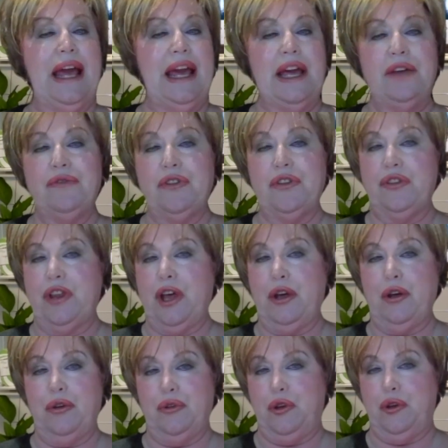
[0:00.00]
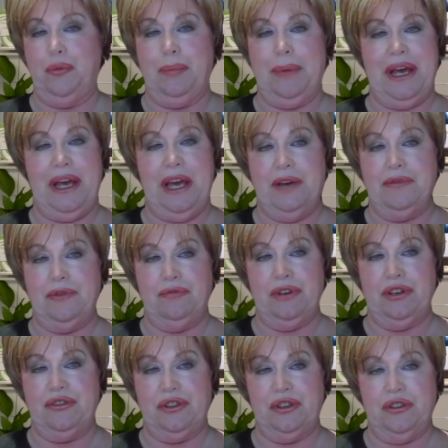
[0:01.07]
even though you may have a
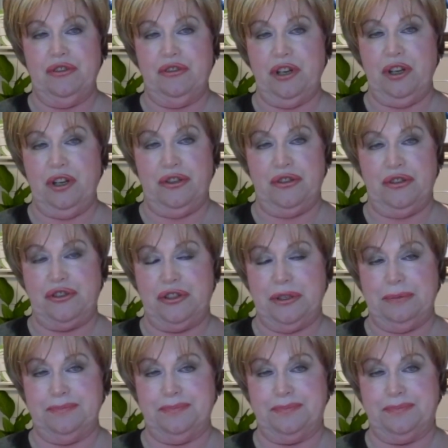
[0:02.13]
residence lodged.